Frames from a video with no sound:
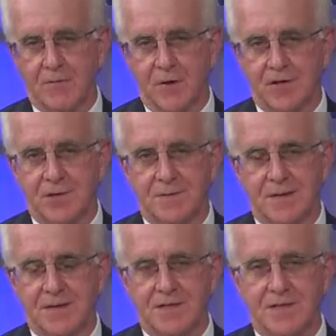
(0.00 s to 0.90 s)
Reggie,
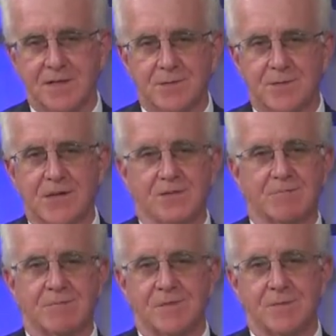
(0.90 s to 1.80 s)
because this has
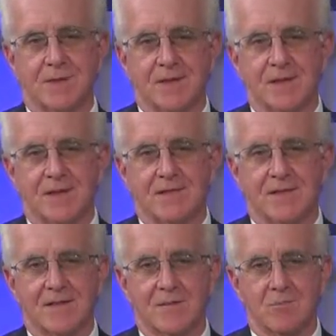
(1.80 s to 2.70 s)
been something that
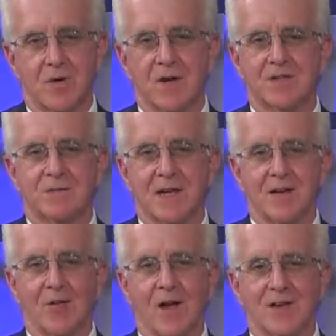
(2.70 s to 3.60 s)
bugs me
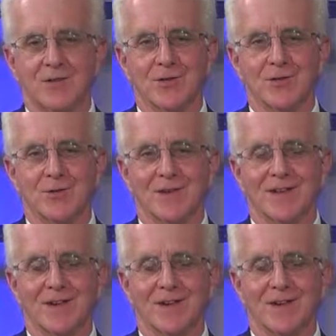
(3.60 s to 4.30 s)
a lot too.